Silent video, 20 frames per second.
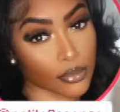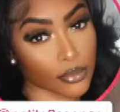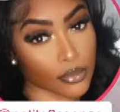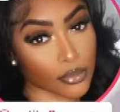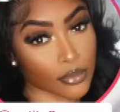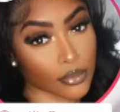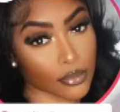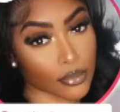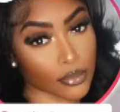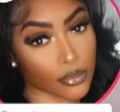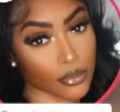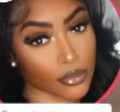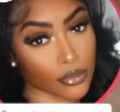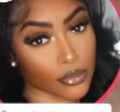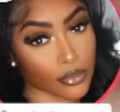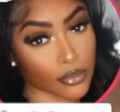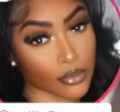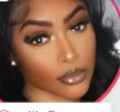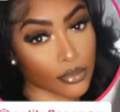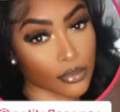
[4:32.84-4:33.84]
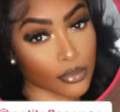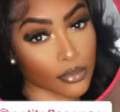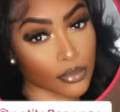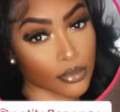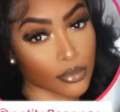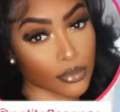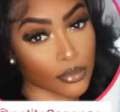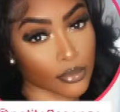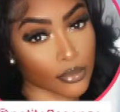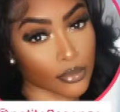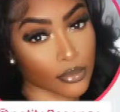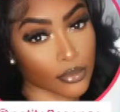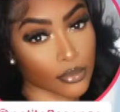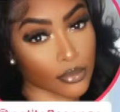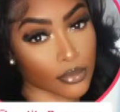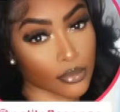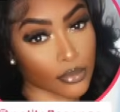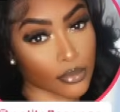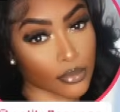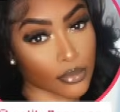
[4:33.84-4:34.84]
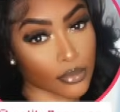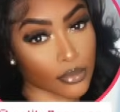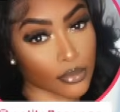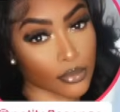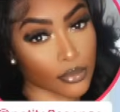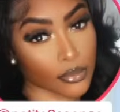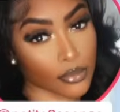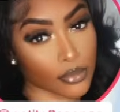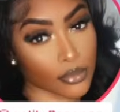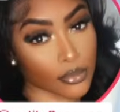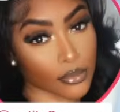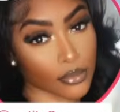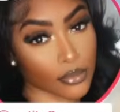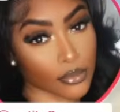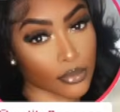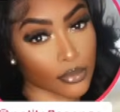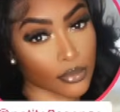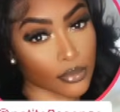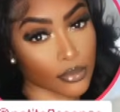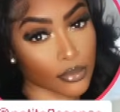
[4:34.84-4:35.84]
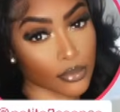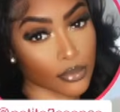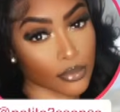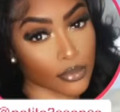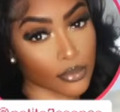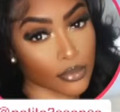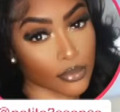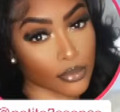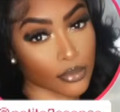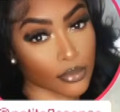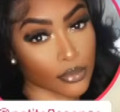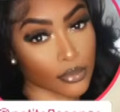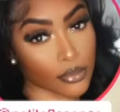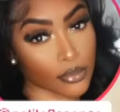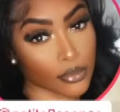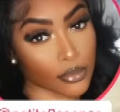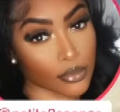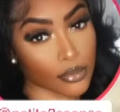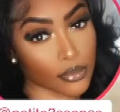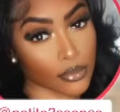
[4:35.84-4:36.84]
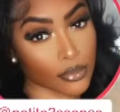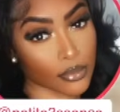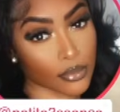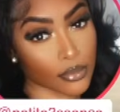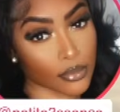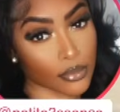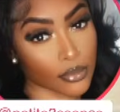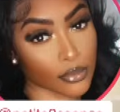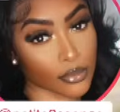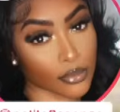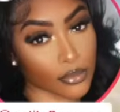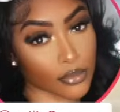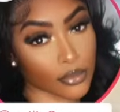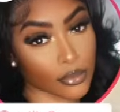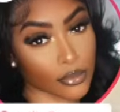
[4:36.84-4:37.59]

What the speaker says: No words are spoken by the person on screen.